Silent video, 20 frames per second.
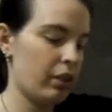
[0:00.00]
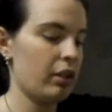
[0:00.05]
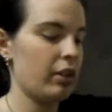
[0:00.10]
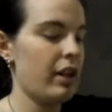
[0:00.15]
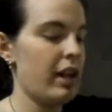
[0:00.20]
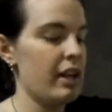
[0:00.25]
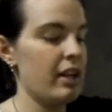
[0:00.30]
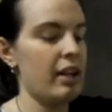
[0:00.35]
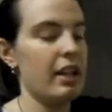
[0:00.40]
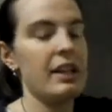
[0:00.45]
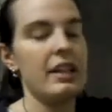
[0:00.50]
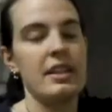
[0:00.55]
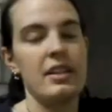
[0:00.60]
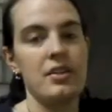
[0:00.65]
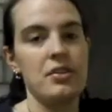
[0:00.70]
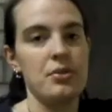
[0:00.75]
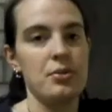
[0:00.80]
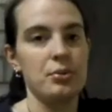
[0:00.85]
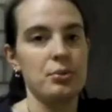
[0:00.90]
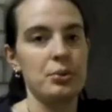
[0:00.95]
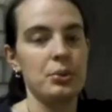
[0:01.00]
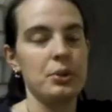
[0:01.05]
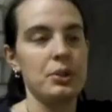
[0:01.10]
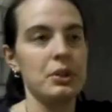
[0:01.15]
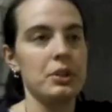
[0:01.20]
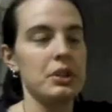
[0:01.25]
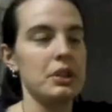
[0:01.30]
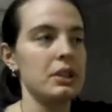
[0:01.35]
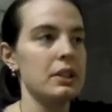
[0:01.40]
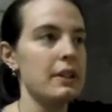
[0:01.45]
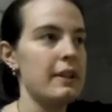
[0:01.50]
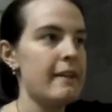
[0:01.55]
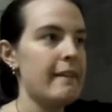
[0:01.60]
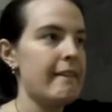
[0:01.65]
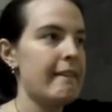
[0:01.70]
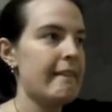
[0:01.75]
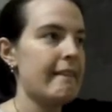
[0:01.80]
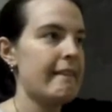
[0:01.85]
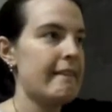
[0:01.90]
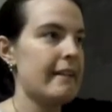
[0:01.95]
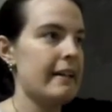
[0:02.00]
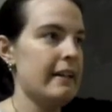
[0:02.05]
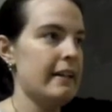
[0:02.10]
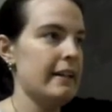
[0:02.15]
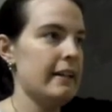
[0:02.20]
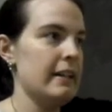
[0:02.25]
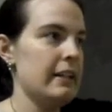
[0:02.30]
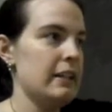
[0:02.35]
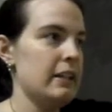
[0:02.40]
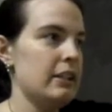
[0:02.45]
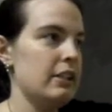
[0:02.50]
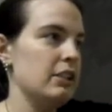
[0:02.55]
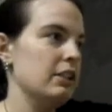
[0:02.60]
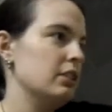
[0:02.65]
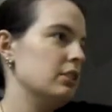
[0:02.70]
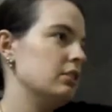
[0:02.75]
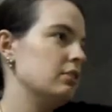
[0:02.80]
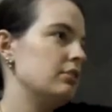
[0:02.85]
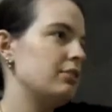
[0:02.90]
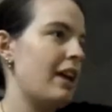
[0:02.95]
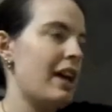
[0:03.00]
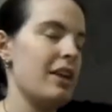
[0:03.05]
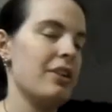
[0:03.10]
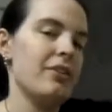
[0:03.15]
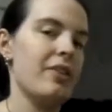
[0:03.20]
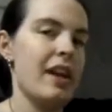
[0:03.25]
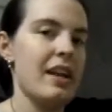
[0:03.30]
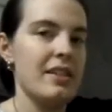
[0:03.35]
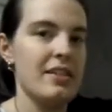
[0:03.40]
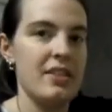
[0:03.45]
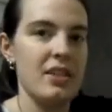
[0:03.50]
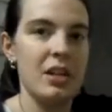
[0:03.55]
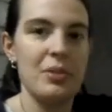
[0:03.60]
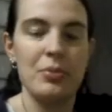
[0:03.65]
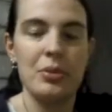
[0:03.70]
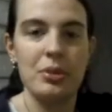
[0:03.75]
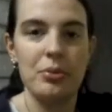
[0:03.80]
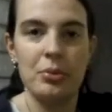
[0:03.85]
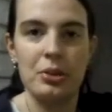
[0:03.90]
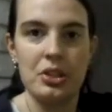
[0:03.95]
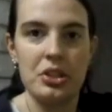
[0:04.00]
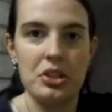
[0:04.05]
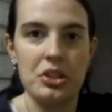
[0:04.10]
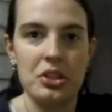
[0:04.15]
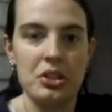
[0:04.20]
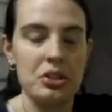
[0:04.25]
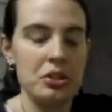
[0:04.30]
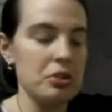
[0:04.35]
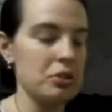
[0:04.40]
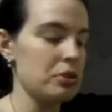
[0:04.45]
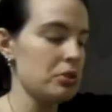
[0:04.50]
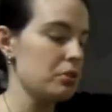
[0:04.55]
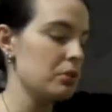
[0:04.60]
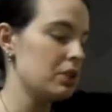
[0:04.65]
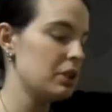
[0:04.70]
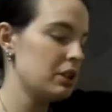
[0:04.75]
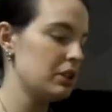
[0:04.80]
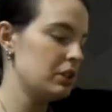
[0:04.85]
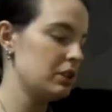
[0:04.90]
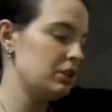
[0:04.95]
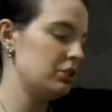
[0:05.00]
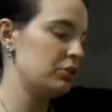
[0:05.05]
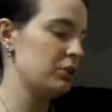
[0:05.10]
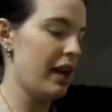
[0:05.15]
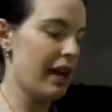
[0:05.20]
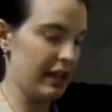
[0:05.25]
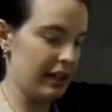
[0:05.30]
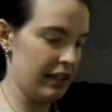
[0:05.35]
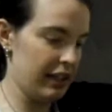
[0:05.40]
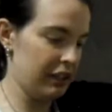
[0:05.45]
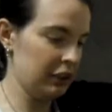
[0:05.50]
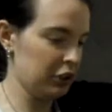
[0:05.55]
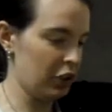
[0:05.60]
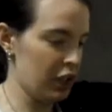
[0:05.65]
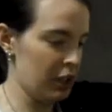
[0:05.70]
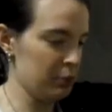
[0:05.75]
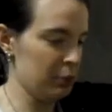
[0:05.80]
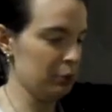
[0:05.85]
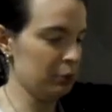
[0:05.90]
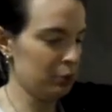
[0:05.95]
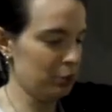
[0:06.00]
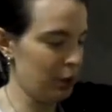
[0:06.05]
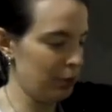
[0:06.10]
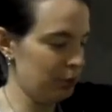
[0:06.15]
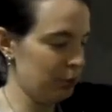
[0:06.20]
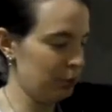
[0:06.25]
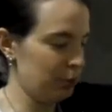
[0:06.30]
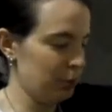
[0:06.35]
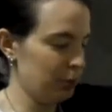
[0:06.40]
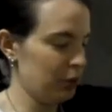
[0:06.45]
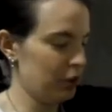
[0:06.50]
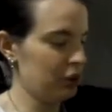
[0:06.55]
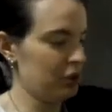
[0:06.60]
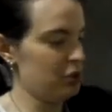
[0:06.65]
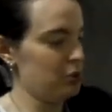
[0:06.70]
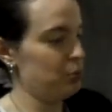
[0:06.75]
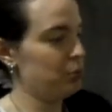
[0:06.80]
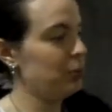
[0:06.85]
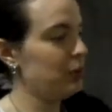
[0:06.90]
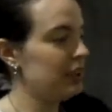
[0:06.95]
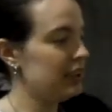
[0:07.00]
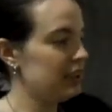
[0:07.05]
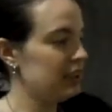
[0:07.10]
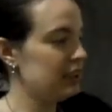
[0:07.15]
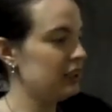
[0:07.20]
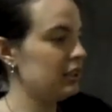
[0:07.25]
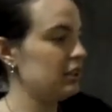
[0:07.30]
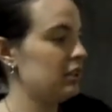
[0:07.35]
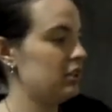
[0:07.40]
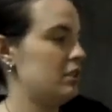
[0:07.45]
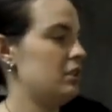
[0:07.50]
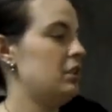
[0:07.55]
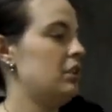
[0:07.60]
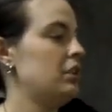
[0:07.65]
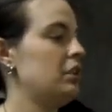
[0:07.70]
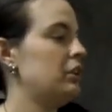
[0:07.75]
kind of like Gears of War, Final Fantasy armor would do, Dragon Age armor would probably work as well,